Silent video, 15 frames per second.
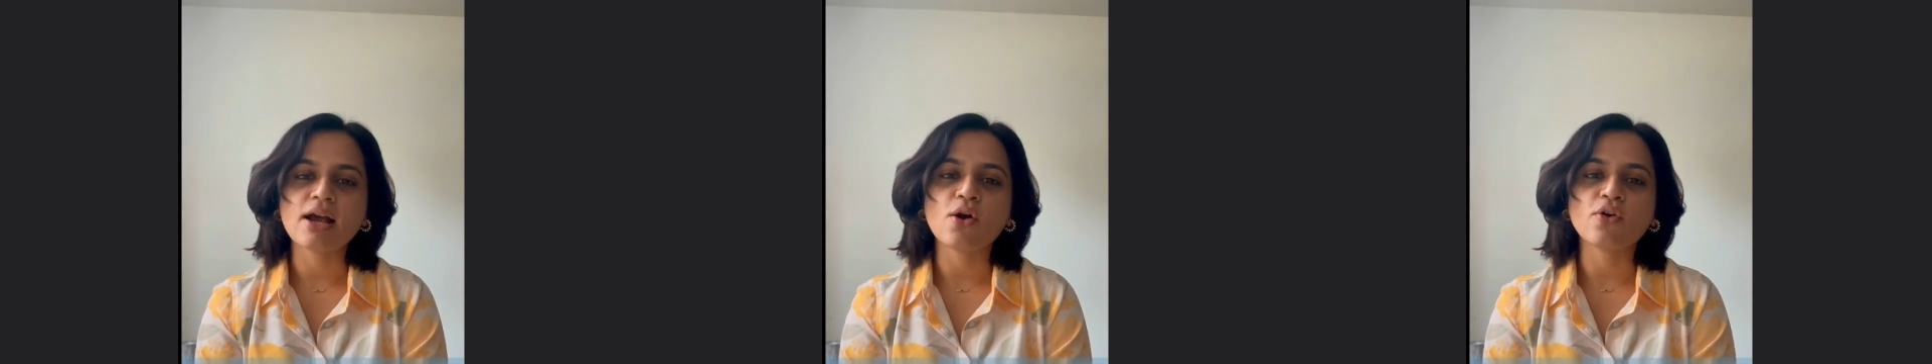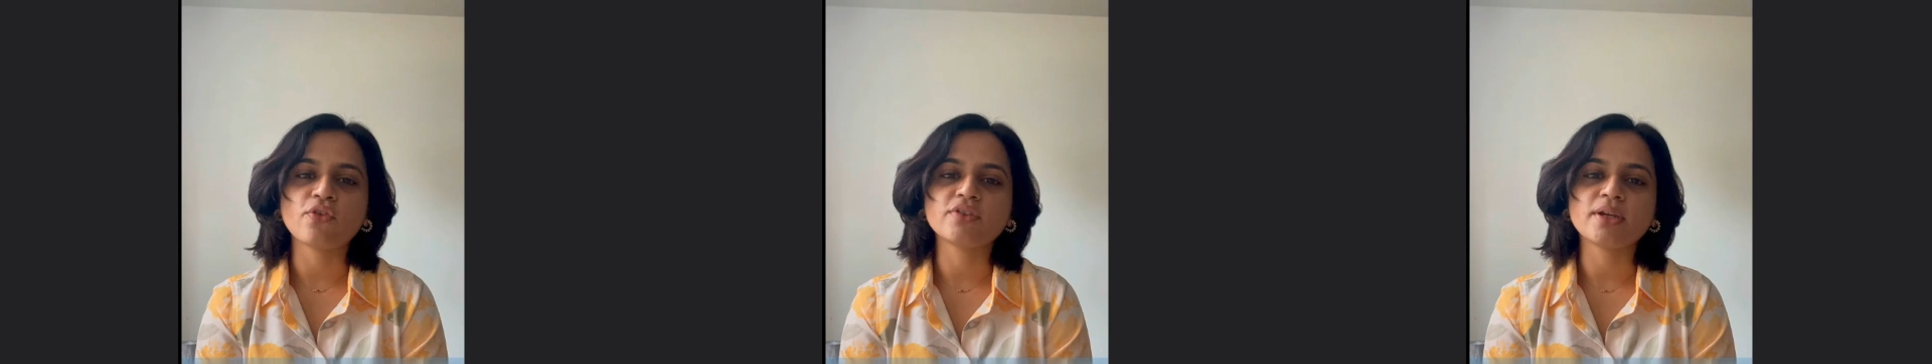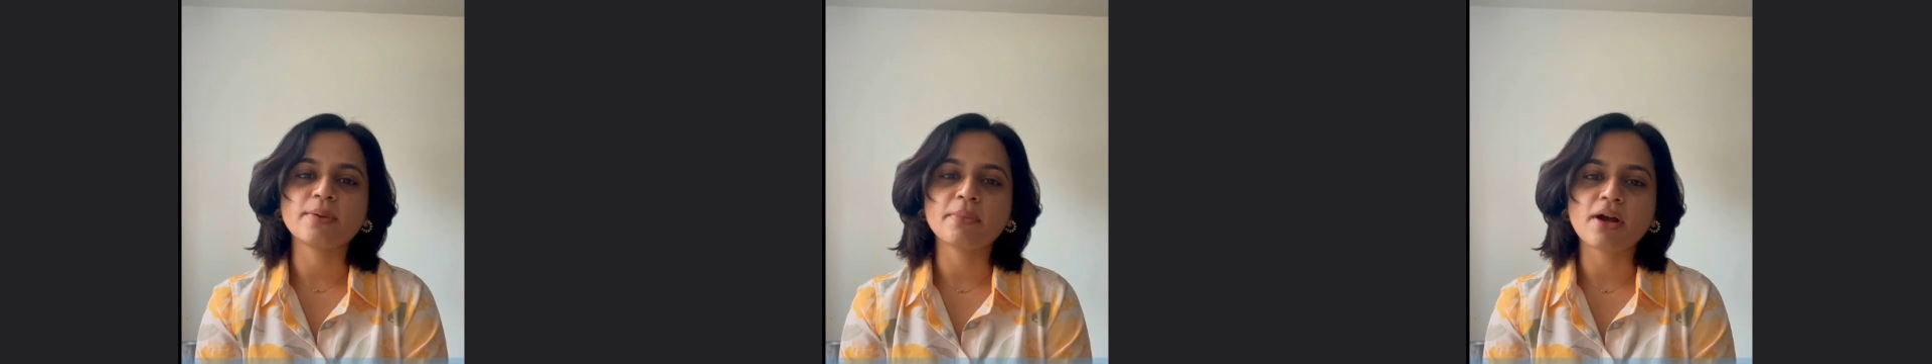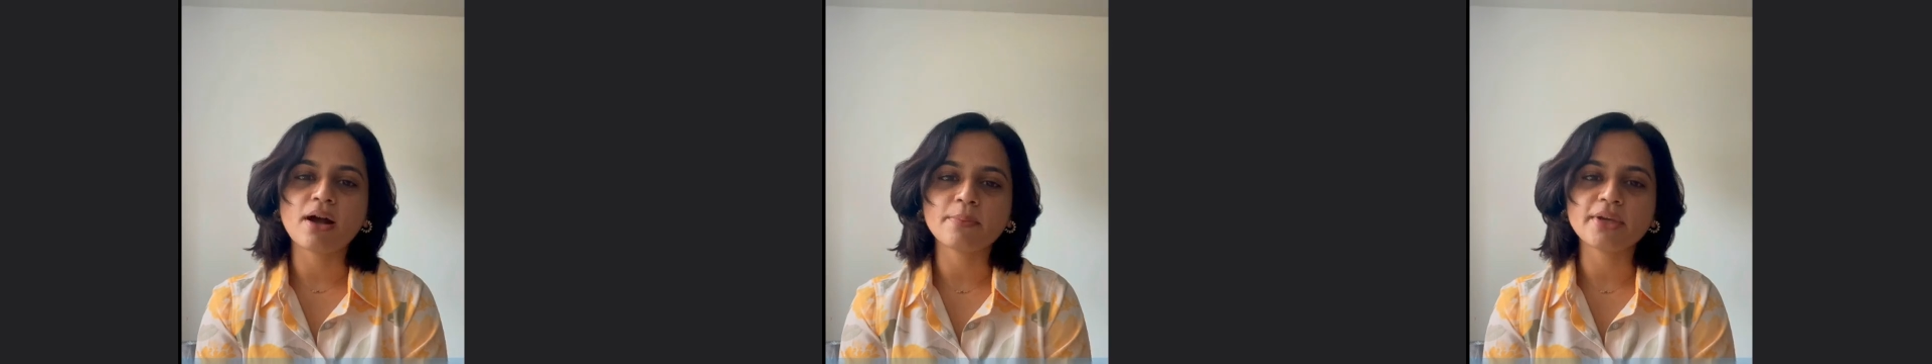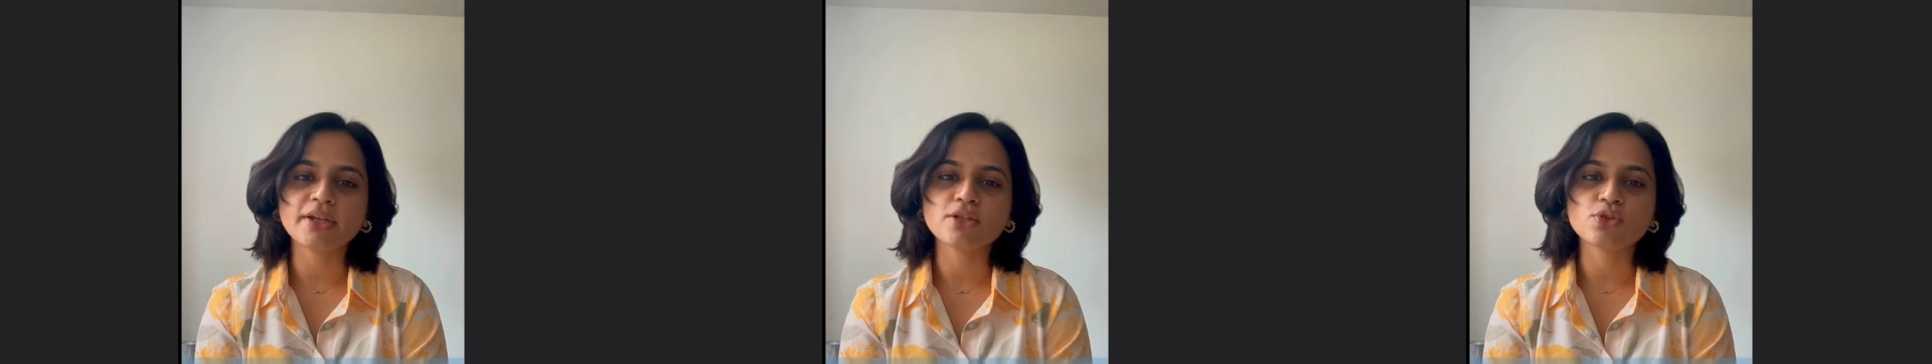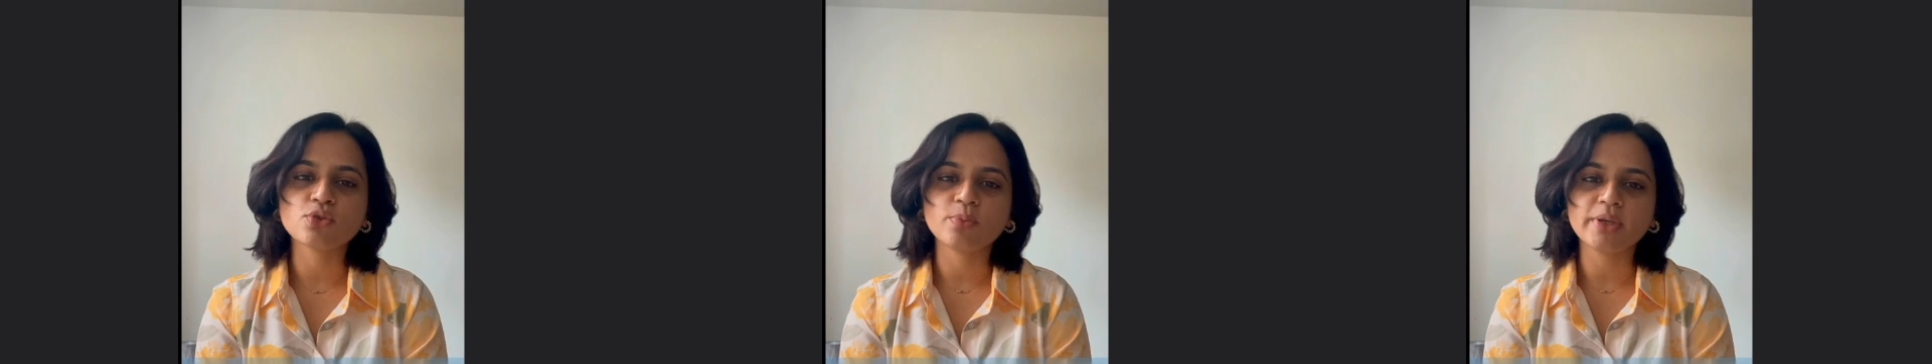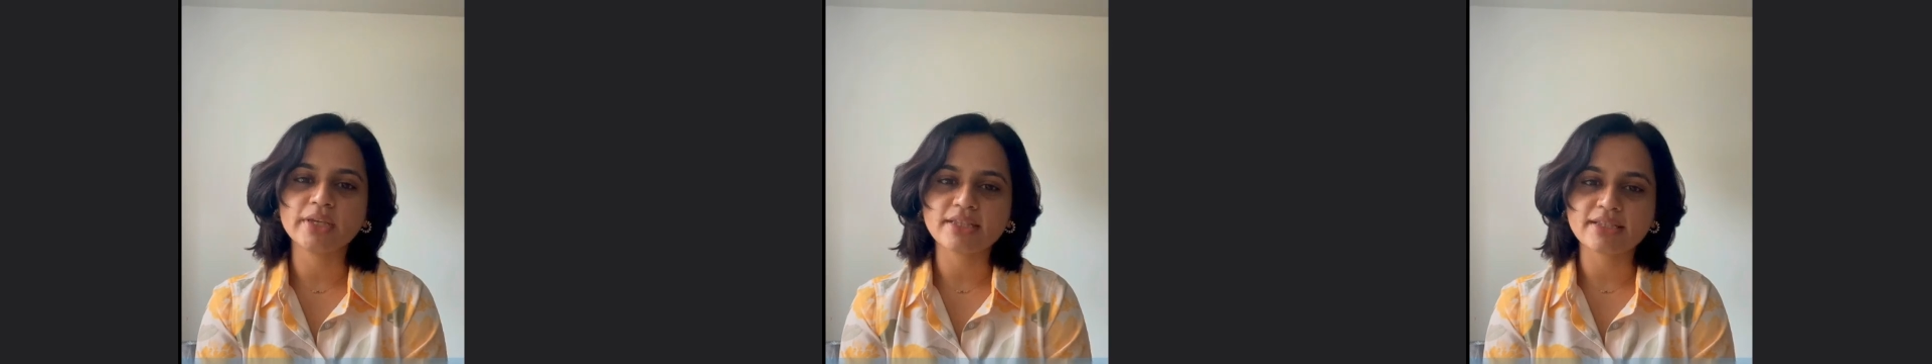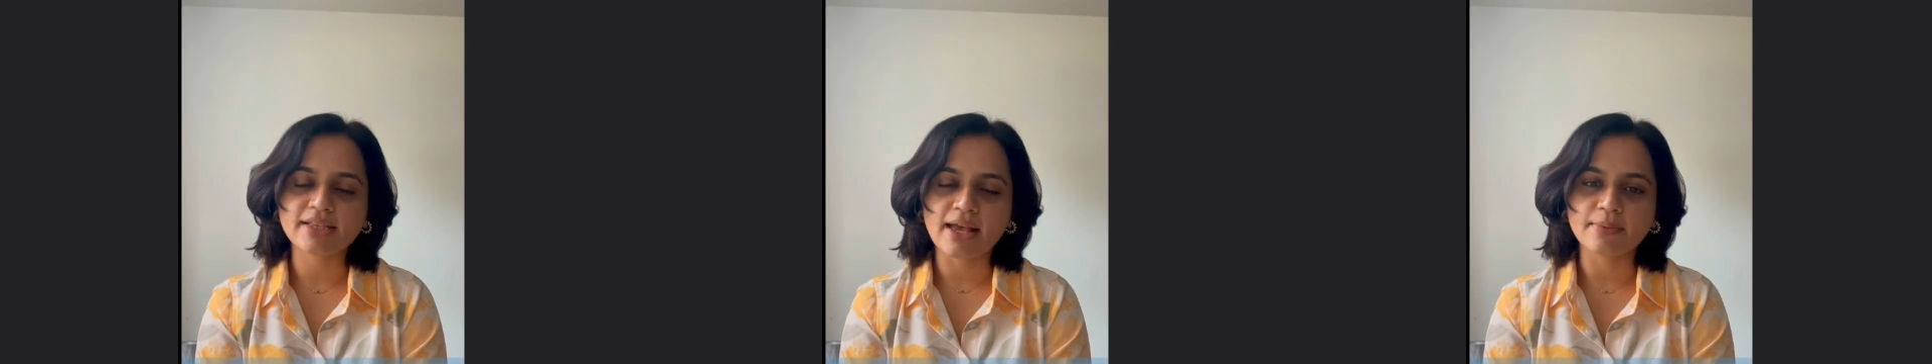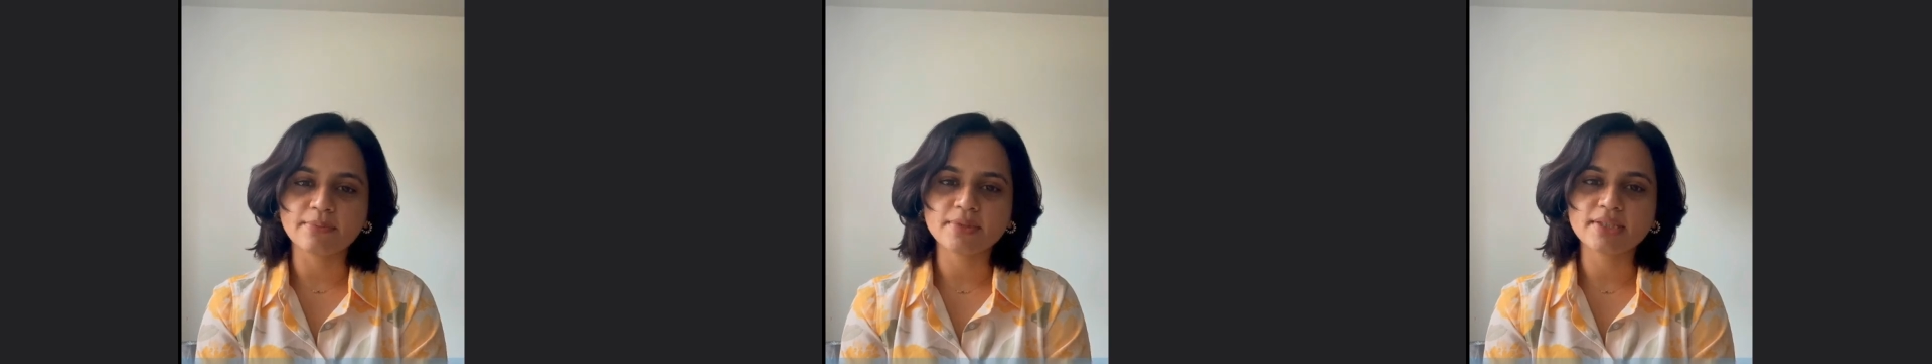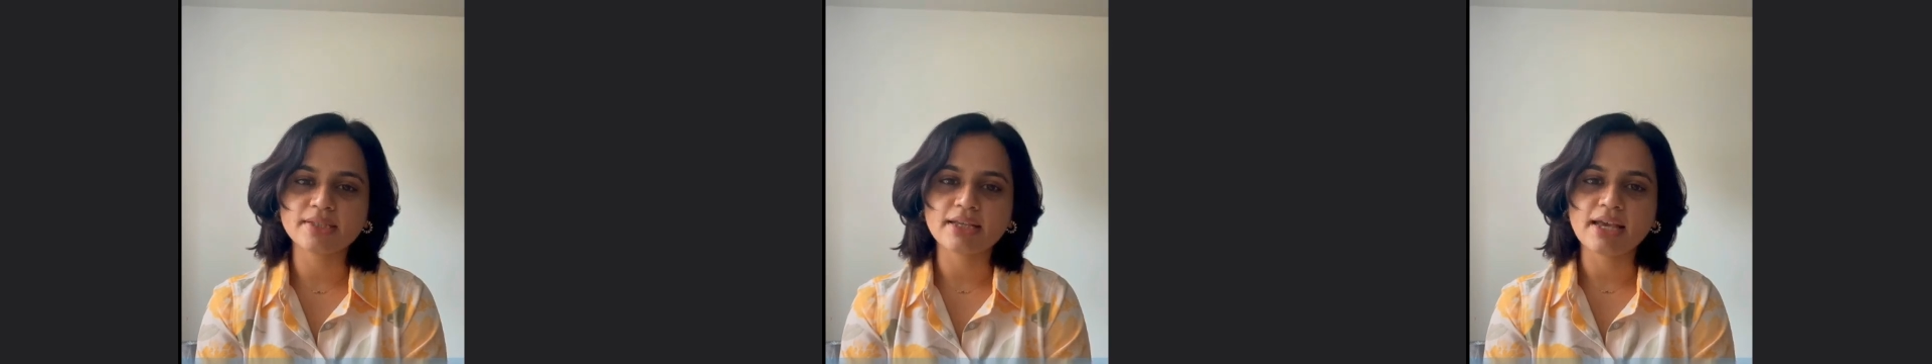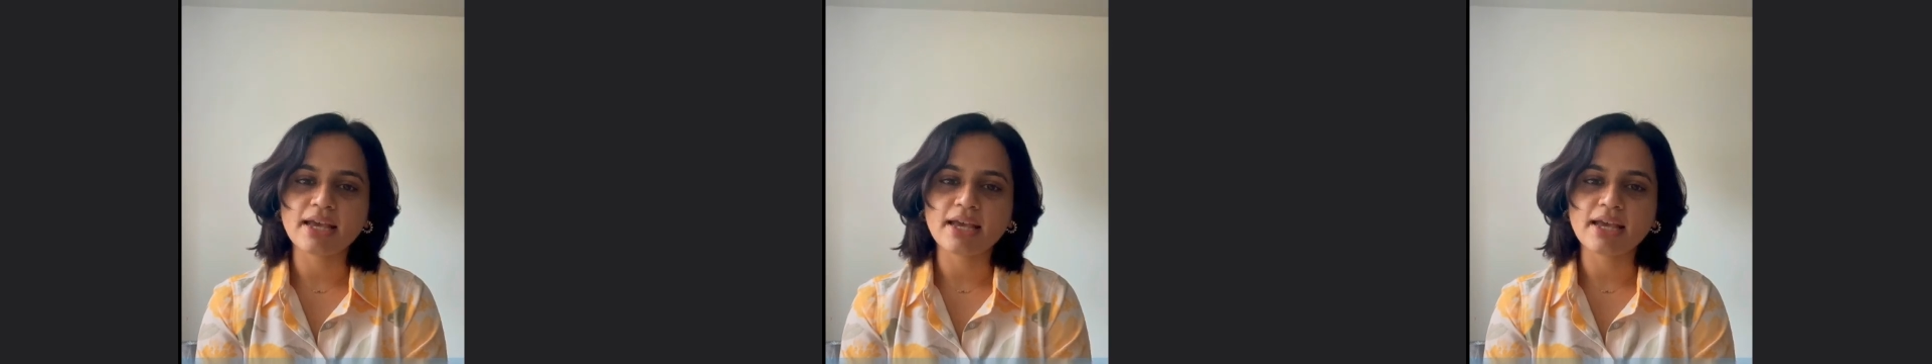of the upcoming 2B exams,